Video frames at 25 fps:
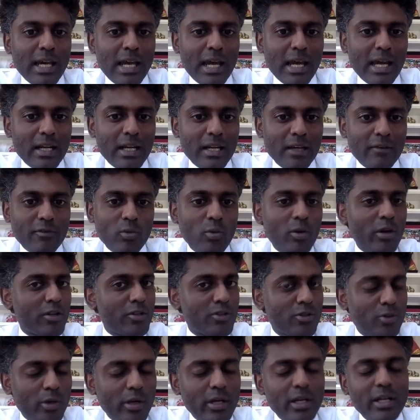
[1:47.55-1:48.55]
And if you want
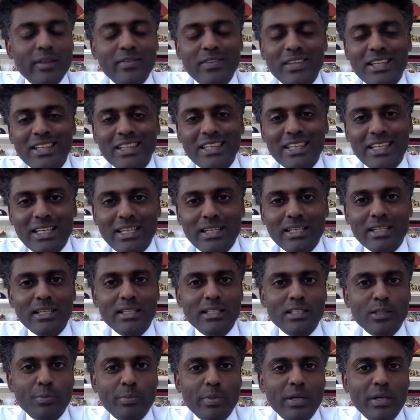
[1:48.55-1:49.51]
to join, the link is